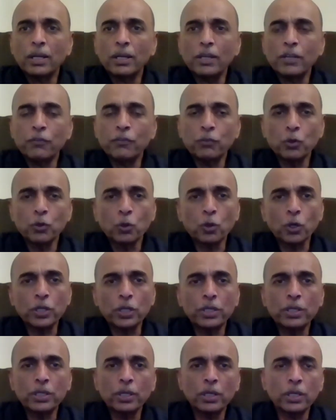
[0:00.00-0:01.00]
If you
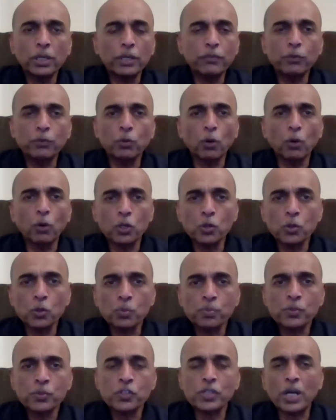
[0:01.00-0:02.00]
want
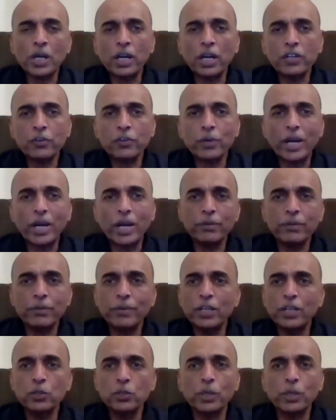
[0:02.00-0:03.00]
to start right
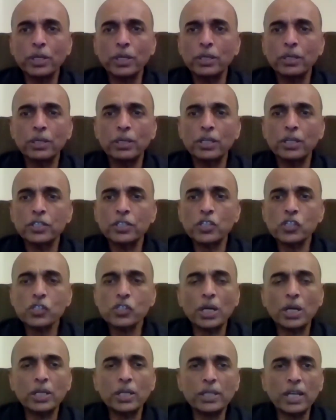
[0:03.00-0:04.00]
away, you can just
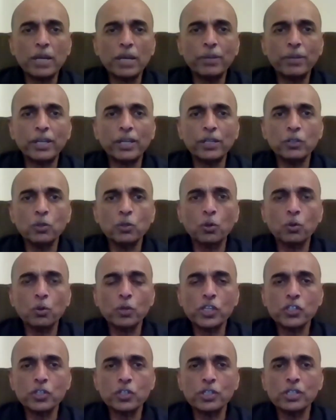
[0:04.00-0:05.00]
start typing in your
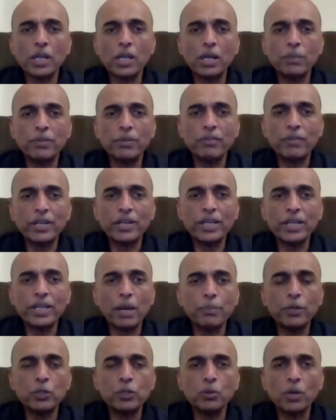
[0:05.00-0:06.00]
questions. I'll be very
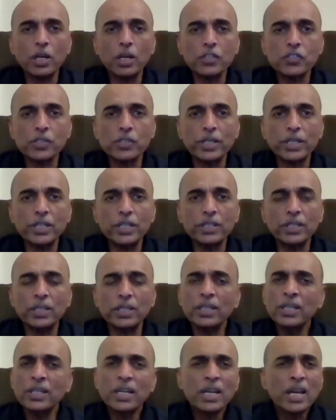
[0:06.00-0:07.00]
happy to answer
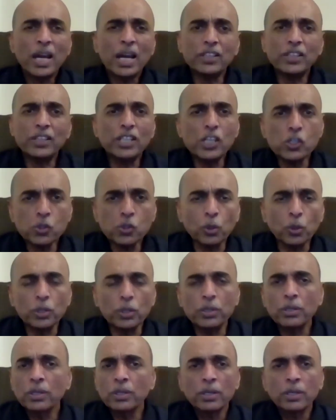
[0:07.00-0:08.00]
anything. And these could,
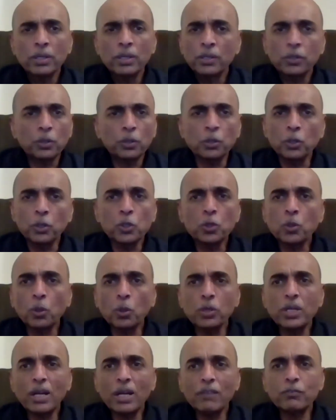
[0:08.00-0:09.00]
you
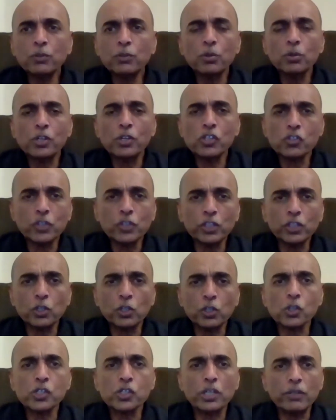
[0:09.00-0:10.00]
don't have to restrict
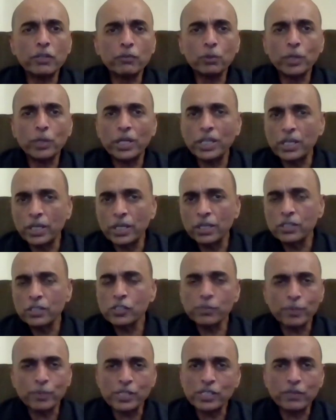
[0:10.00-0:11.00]
yourself to any
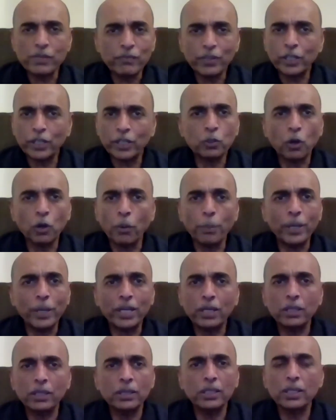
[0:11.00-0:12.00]
specific
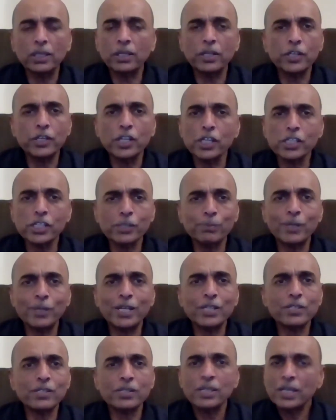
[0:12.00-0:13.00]
topic in the career
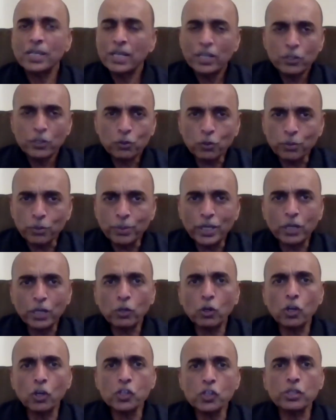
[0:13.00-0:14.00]
space. Could be
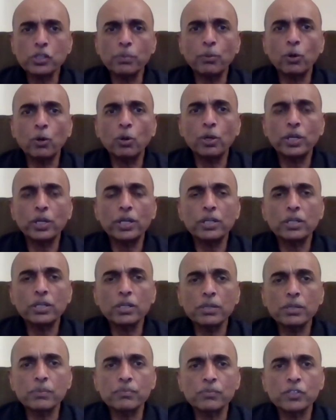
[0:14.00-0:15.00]
across the board in
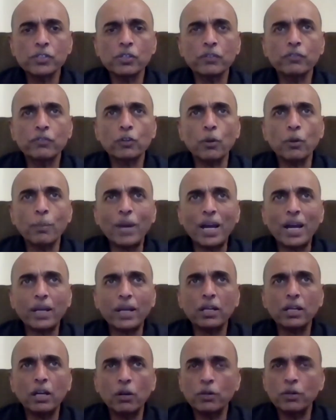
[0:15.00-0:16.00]
terms of your
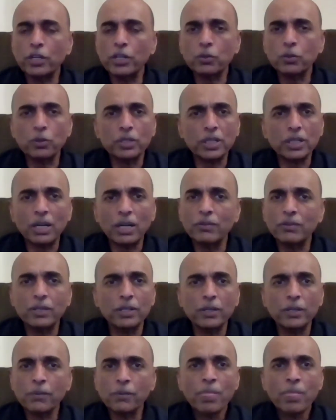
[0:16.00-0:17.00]
background. It could
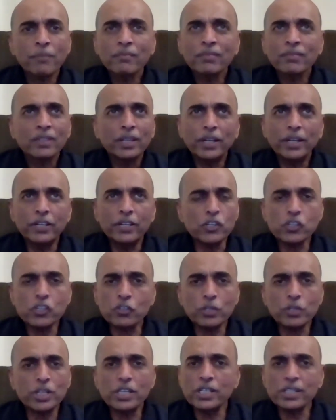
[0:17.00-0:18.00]
cover
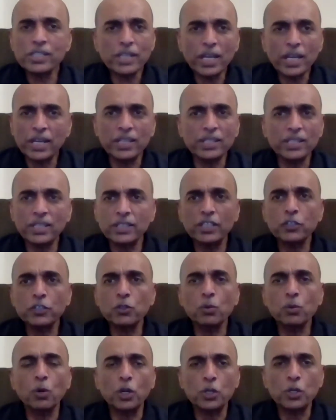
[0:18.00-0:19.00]
industries, anything that
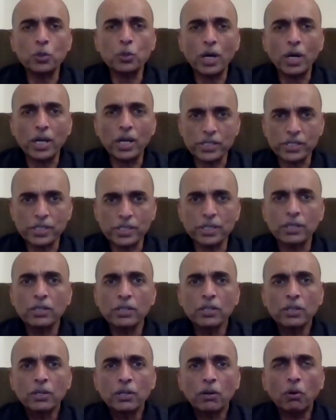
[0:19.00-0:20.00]
you want to ask,
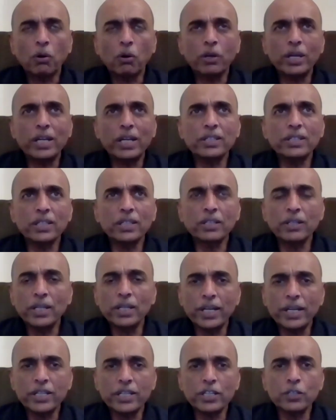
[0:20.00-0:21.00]
or anything
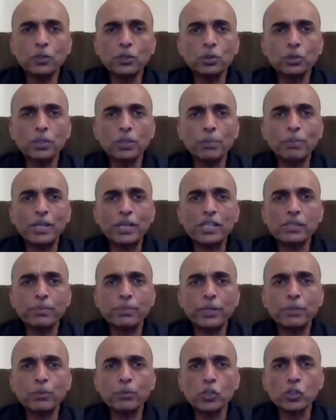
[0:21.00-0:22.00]
related to the
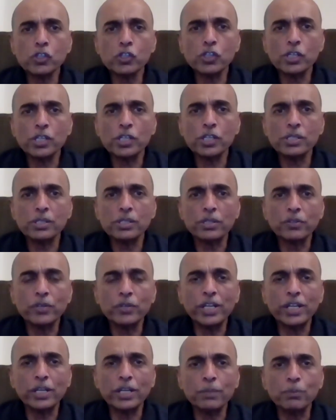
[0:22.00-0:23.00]
placement process, the
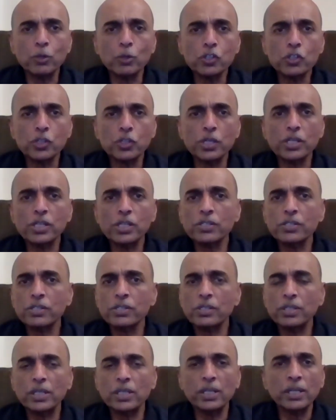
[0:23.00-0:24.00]
training
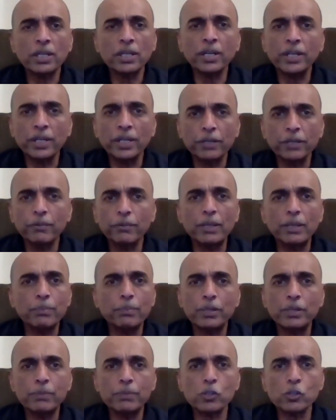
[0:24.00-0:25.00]
process, the career
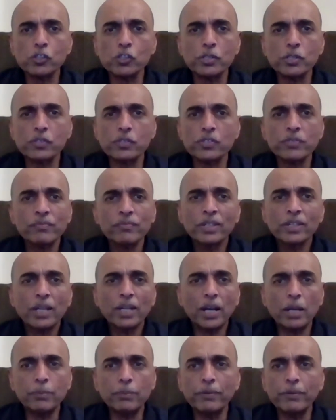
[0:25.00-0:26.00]
development process.
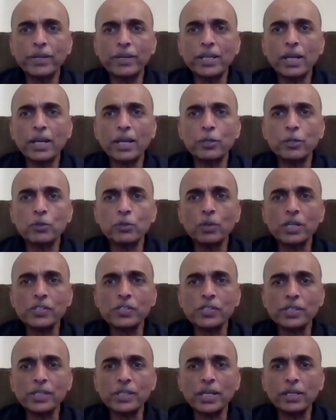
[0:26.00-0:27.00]
I'll be very happy to
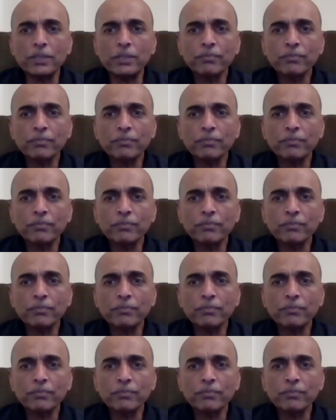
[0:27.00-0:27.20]
answer that.